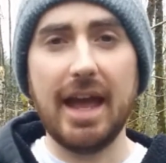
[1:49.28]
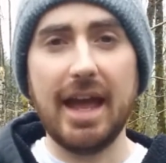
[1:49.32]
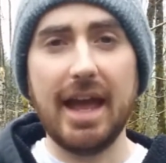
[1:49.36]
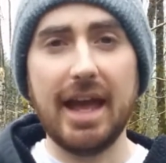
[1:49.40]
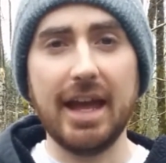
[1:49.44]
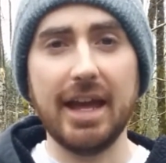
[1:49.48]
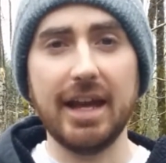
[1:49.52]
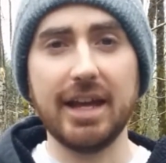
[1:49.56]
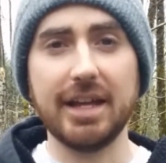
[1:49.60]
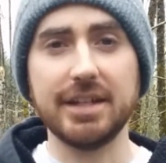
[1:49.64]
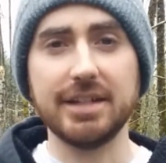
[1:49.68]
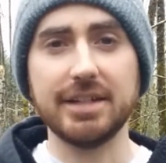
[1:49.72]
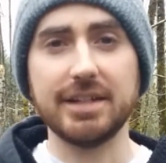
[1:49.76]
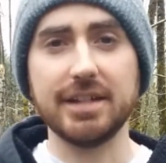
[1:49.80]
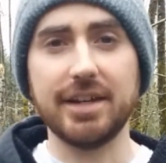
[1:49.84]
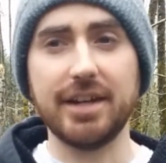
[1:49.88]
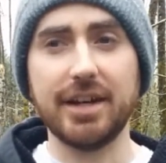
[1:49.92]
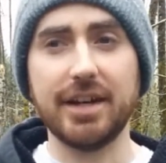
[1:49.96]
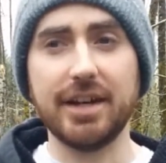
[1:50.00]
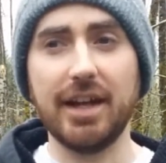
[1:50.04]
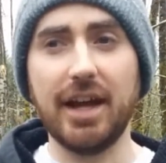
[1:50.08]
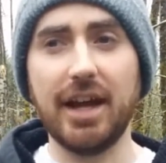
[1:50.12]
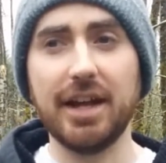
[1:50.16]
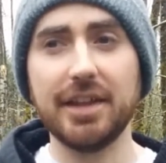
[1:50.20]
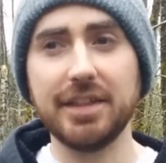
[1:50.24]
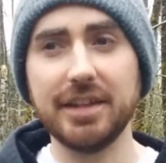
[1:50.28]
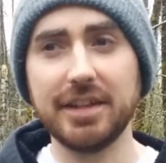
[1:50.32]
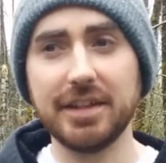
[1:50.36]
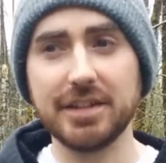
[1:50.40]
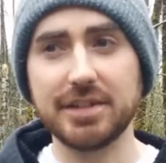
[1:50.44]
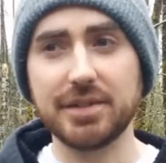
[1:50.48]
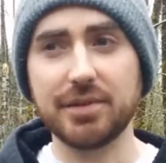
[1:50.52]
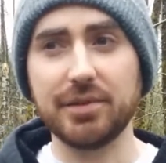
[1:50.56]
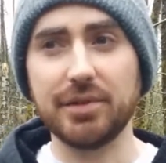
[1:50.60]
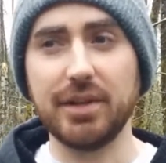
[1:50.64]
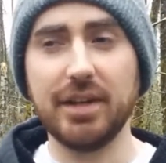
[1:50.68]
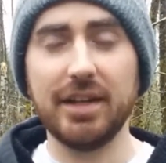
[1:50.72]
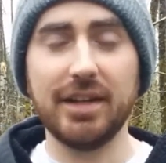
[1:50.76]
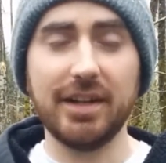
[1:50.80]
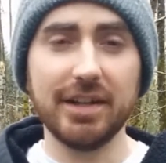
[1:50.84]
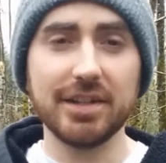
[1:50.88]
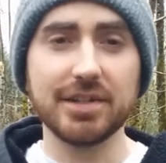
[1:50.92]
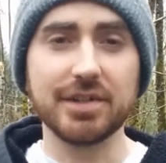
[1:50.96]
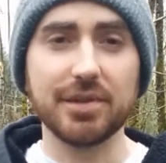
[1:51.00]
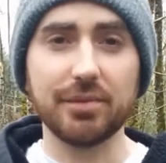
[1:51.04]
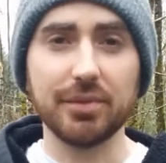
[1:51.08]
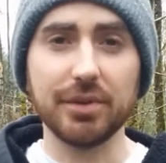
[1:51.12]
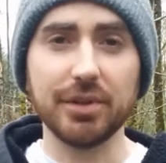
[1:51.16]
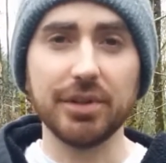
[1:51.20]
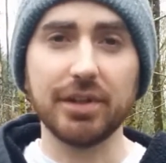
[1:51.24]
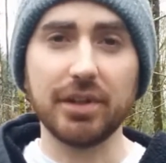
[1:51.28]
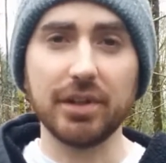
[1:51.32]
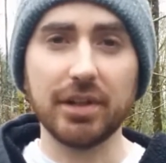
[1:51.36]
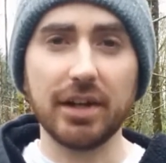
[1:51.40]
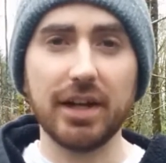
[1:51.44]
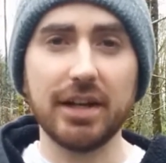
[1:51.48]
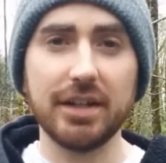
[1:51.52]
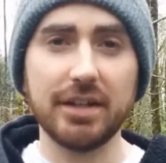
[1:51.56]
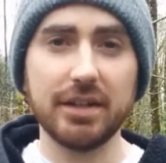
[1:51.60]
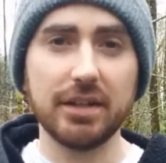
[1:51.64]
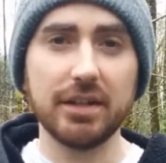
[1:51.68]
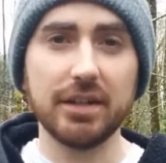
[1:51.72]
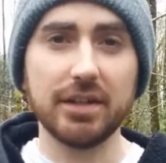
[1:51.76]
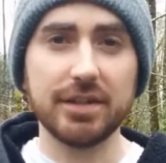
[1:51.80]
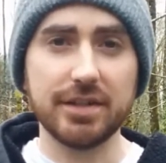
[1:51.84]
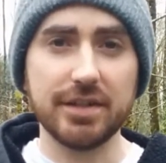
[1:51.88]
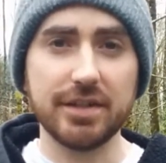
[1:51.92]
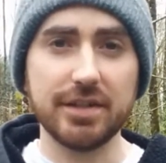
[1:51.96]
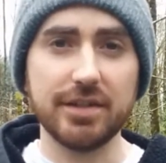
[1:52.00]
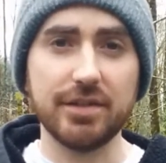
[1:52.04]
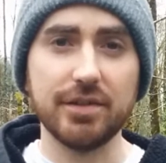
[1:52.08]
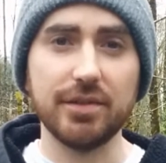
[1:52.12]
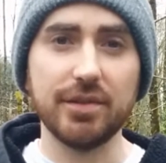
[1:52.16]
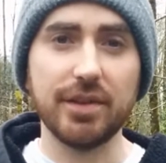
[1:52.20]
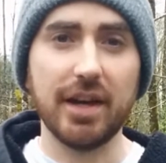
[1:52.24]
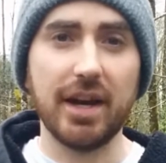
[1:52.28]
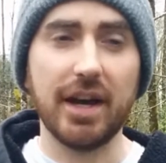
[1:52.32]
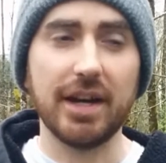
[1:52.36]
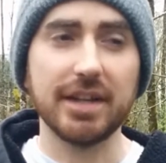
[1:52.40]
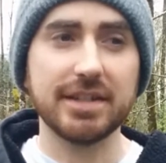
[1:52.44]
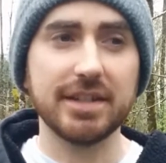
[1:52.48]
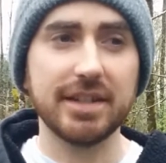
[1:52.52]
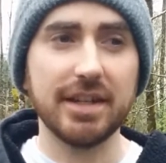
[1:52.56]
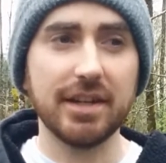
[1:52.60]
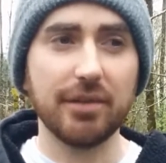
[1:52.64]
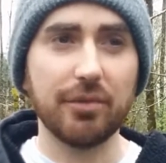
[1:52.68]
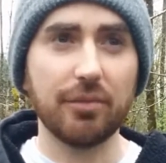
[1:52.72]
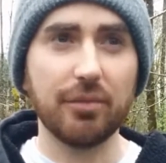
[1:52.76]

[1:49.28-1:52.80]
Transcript: and I think it is a really good idea to do that.